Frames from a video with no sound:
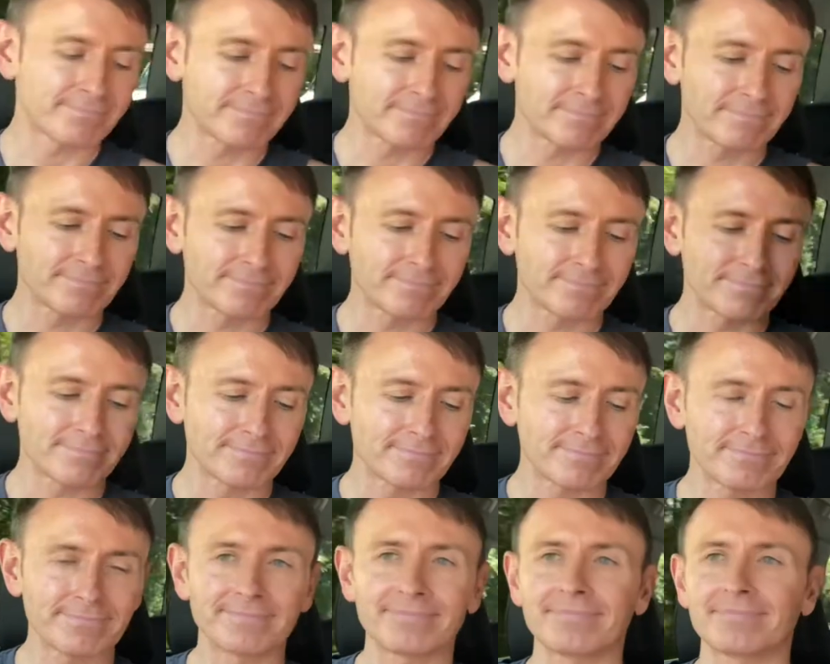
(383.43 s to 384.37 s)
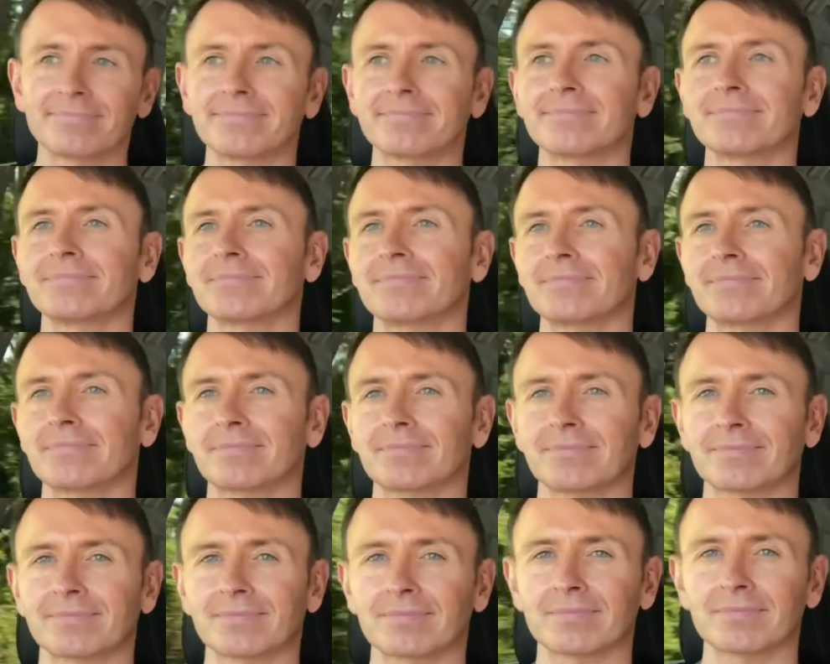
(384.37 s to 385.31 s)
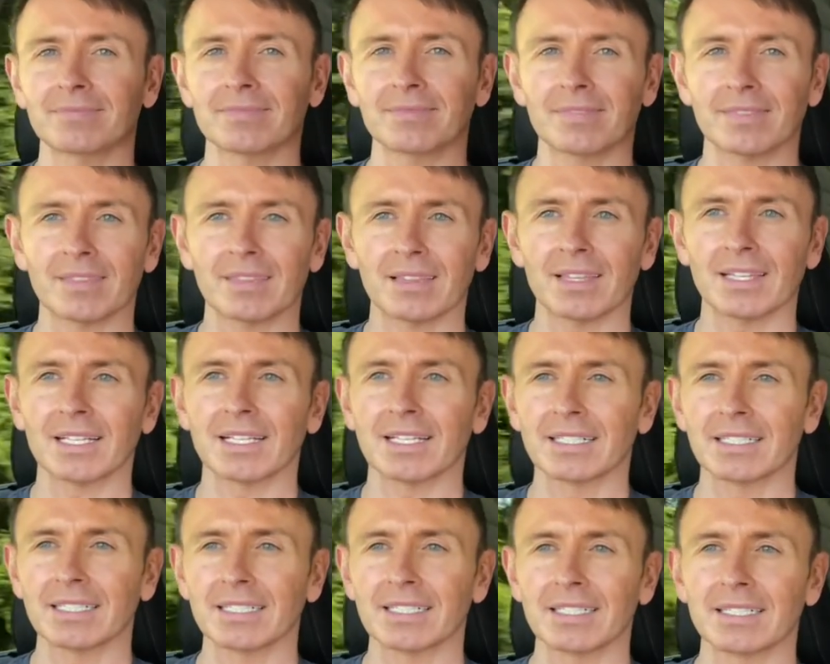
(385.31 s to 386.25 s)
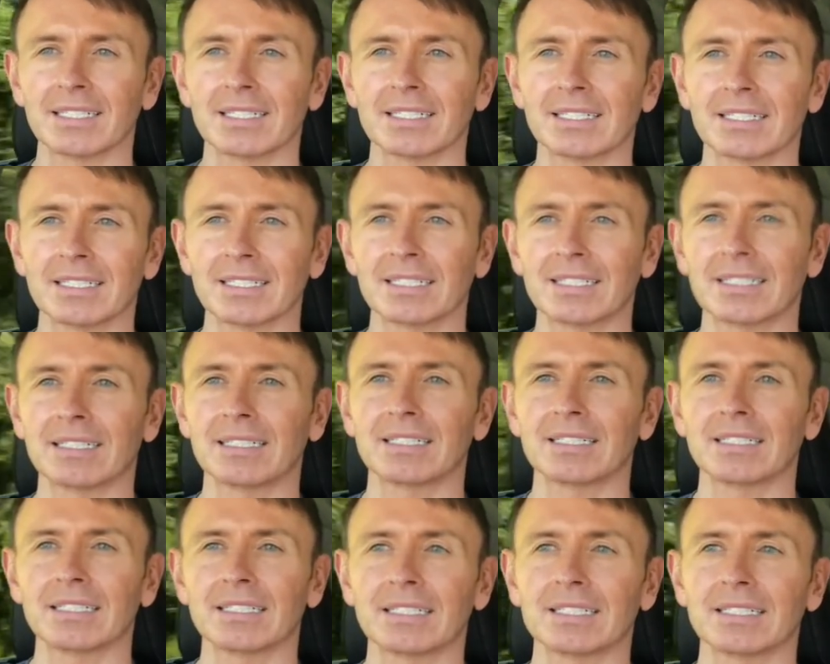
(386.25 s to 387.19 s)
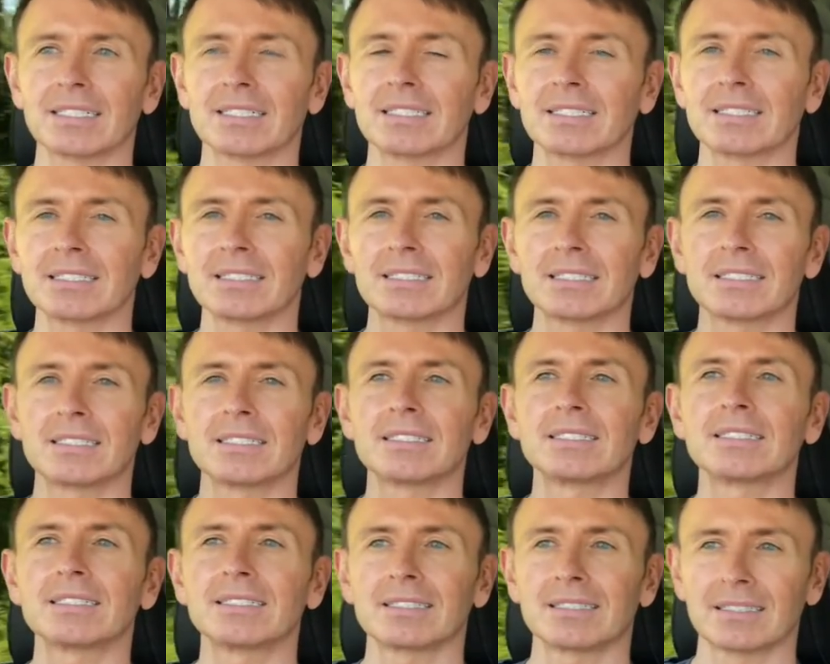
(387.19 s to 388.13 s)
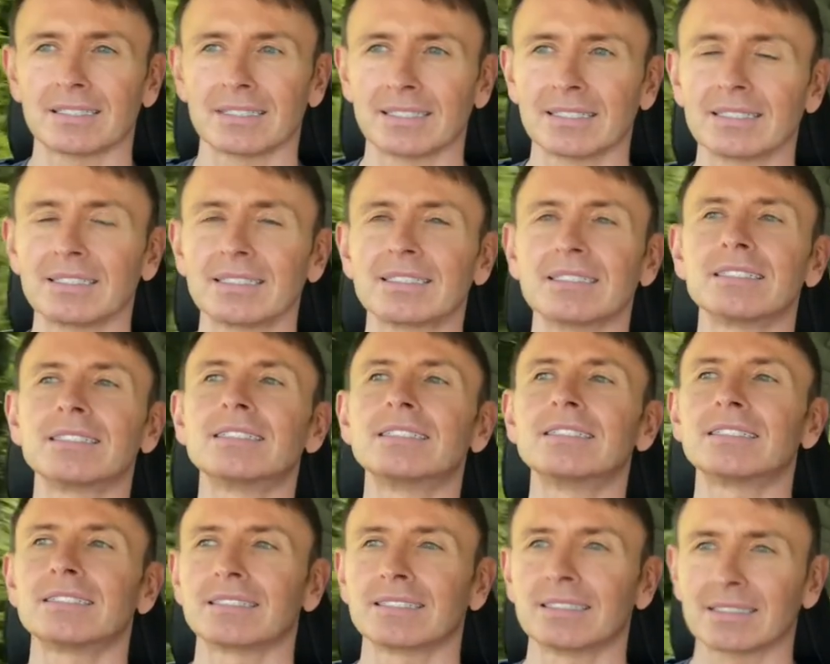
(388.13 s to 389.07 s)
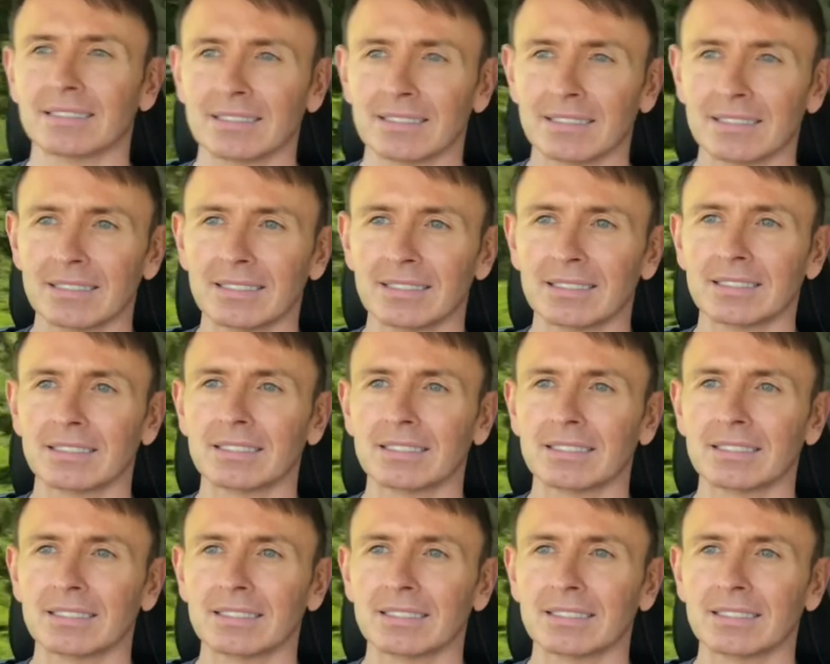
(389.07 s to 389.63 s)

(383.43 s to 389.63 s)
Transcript: This person isn't speaking.